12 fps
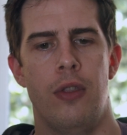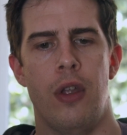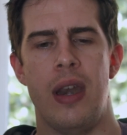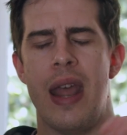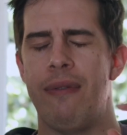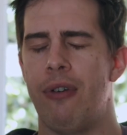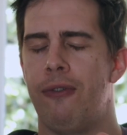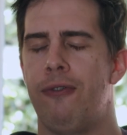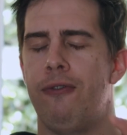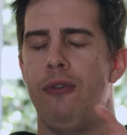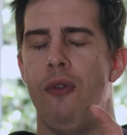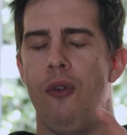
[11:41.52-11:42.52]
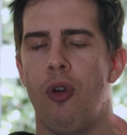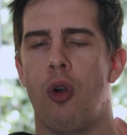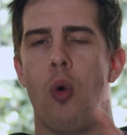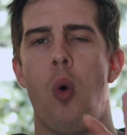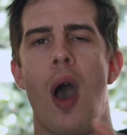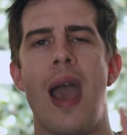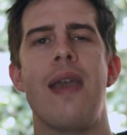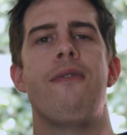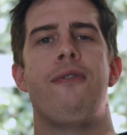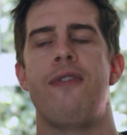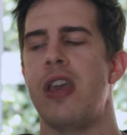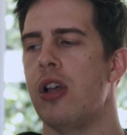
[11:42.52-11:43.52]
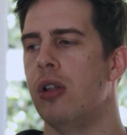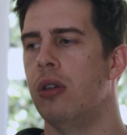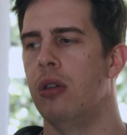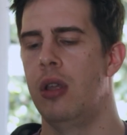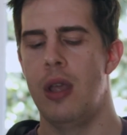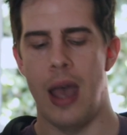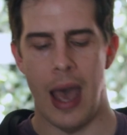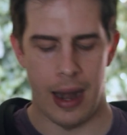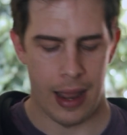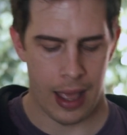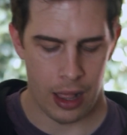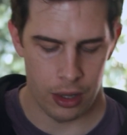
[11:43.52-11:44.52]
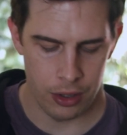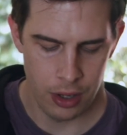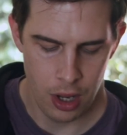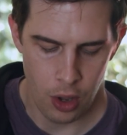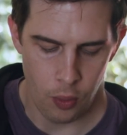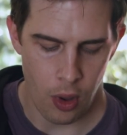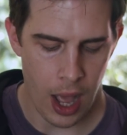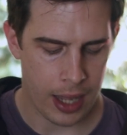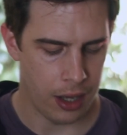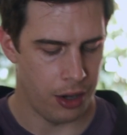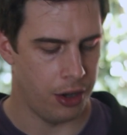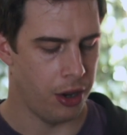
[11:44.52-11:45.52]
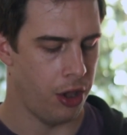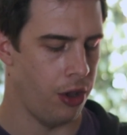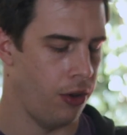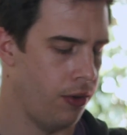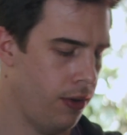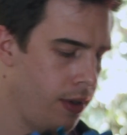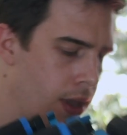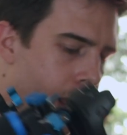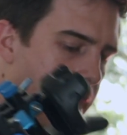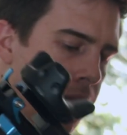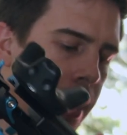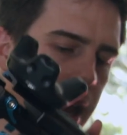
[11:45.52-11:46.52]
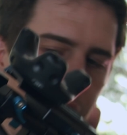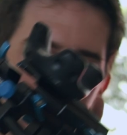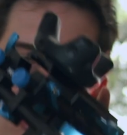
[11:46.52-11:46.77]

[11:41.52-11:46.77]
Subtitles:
that never quite feel handheld, what I can do is I can